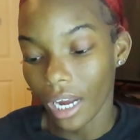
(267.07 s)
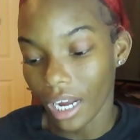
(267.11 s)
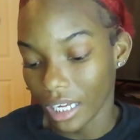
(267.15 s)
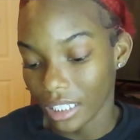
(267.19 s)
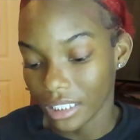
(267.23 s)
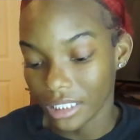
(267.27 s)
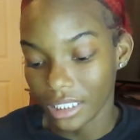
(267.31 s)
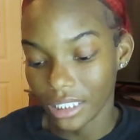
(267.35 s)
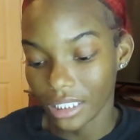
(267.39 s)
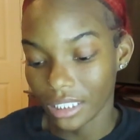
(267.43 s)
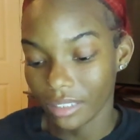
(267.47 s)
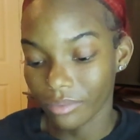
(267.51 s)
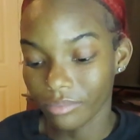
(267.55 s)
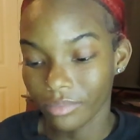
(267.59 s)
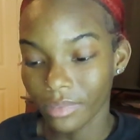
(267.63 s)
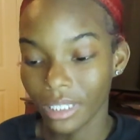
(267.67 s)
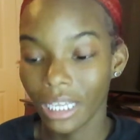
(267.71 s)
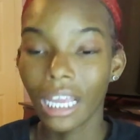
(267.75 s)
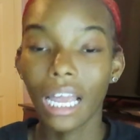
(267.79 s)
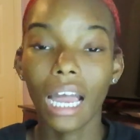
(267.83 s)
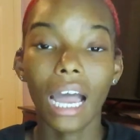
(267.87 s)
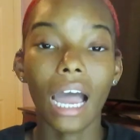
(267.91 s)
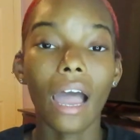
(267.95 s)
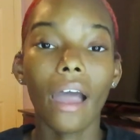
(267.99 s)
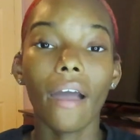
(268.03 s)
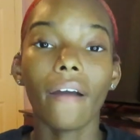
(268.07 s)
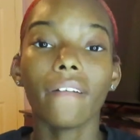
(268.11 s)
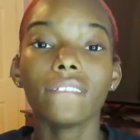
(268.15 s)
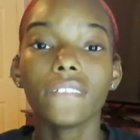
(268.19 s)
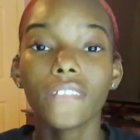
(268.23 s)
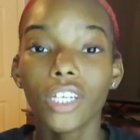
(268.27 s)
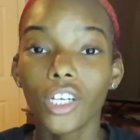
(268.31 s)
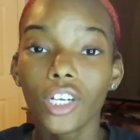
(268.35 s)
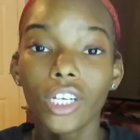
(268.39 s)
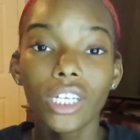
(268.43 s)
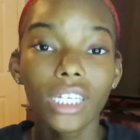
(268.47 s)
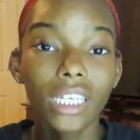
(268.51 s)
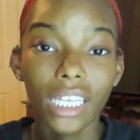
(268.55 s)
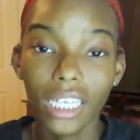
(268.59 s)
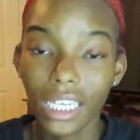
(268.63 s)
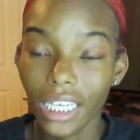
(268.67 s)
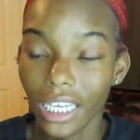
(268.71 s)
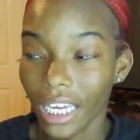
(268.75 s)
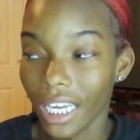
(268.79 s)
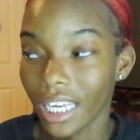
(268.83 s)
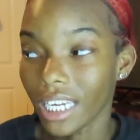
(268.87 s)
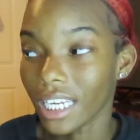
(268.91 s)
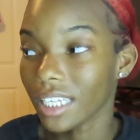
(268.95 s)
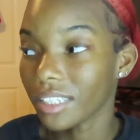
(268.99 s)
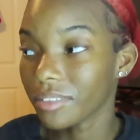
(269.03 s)
content. I am very
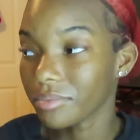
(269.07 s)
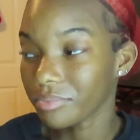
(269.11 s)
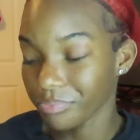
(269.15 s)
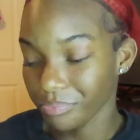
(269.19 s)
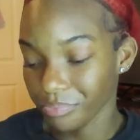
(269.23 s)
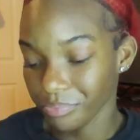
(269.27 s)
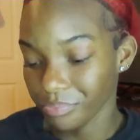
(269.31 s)
dedicated.